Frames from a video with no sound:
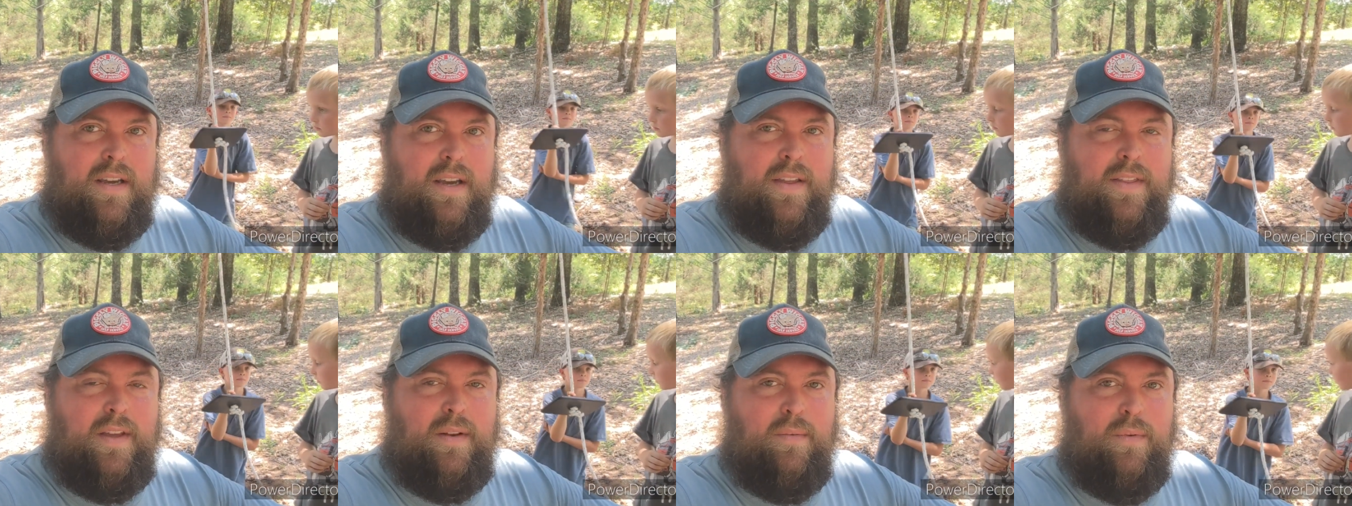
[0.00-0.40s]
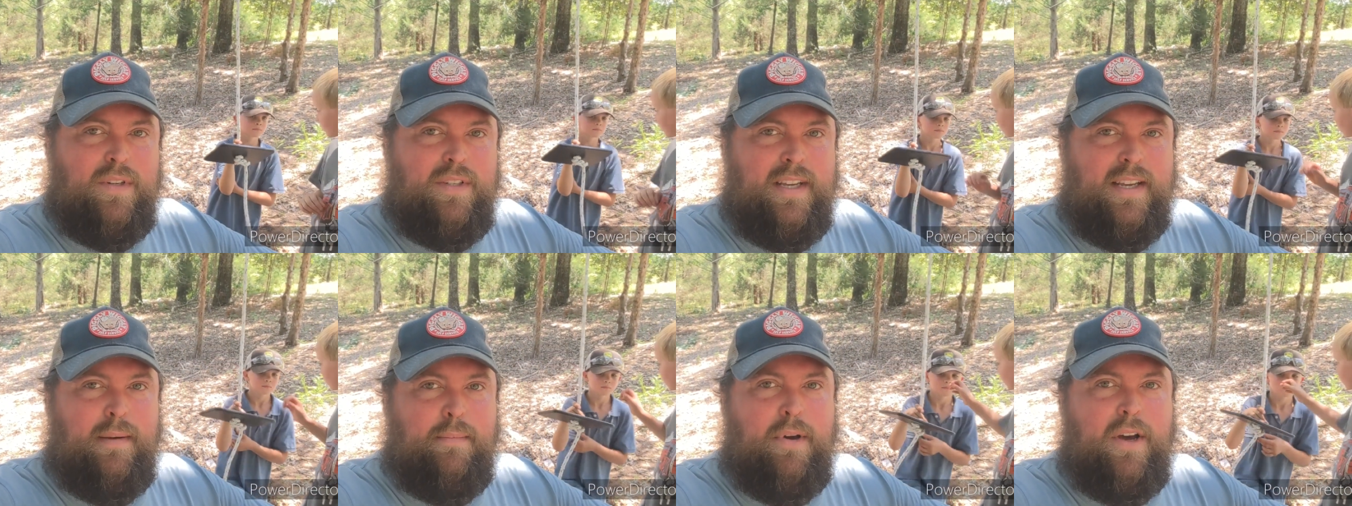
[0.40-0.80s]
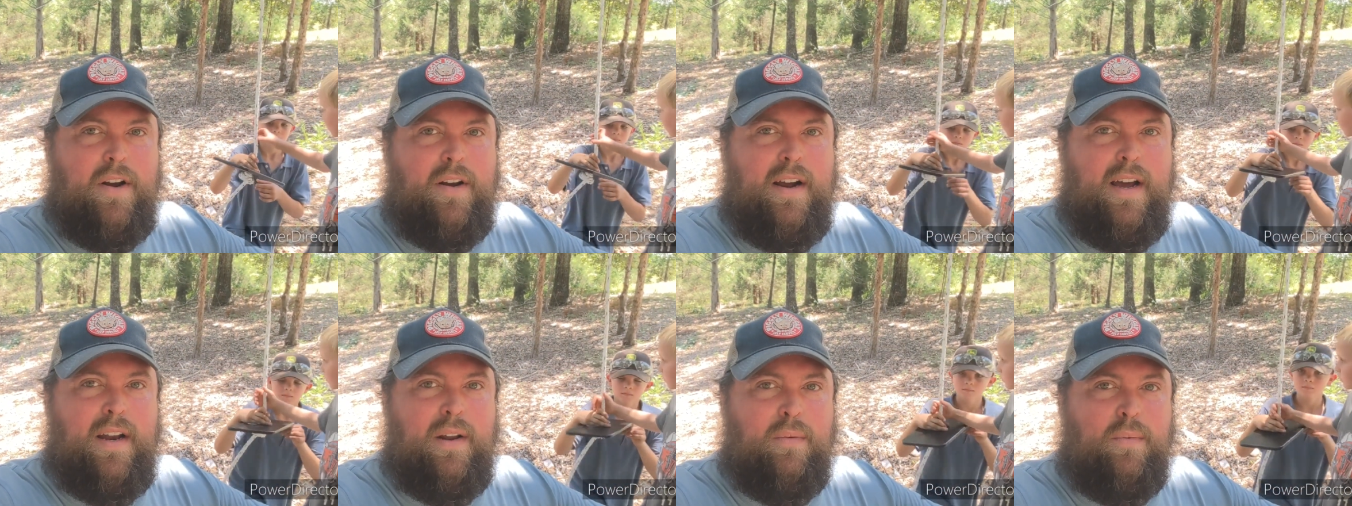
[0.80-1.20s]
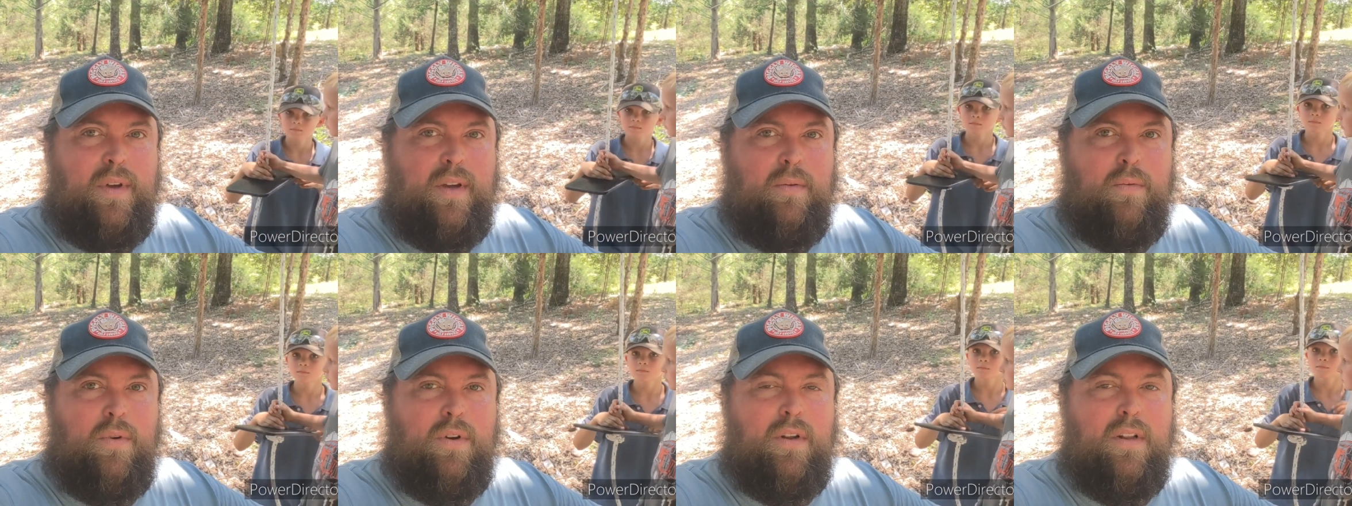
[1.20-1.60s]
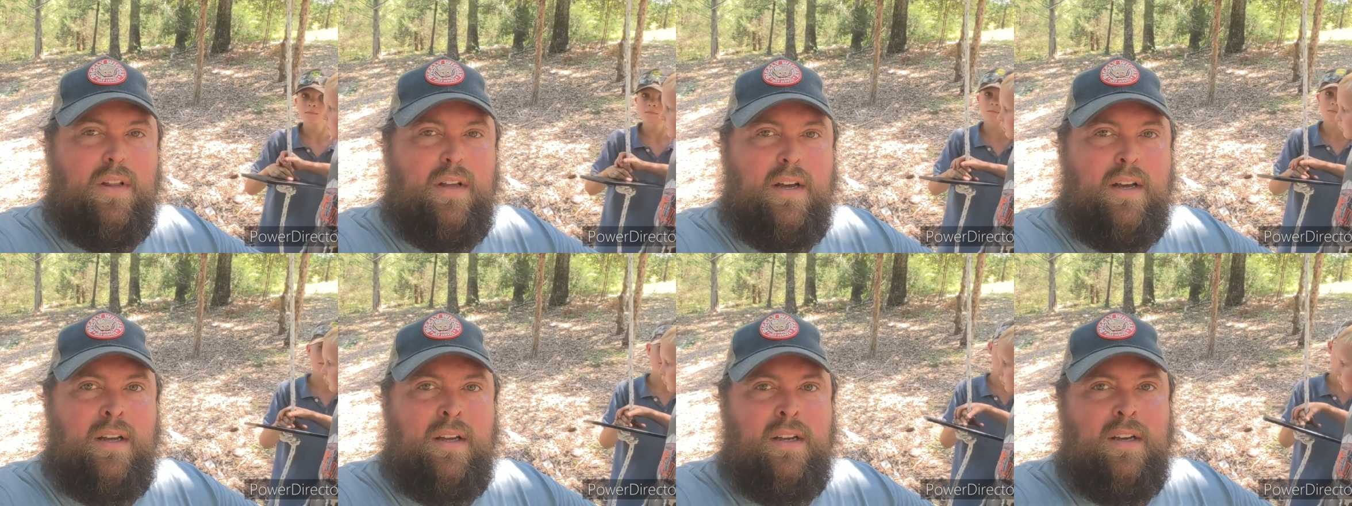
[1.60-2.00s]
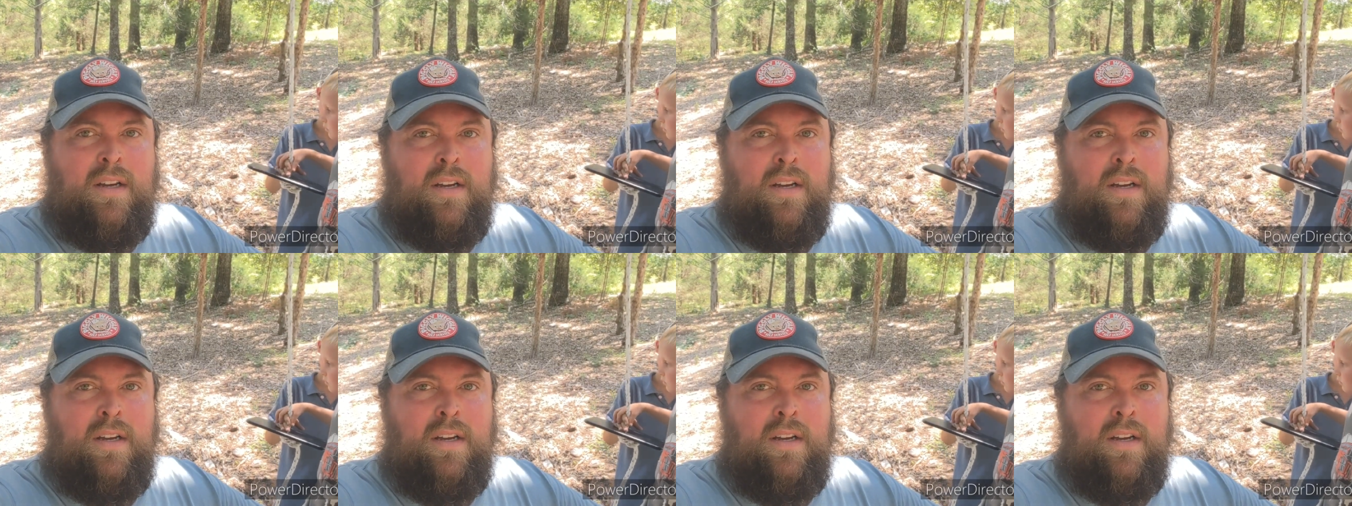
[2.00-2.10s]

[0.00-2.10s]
And then once they get better at it, we will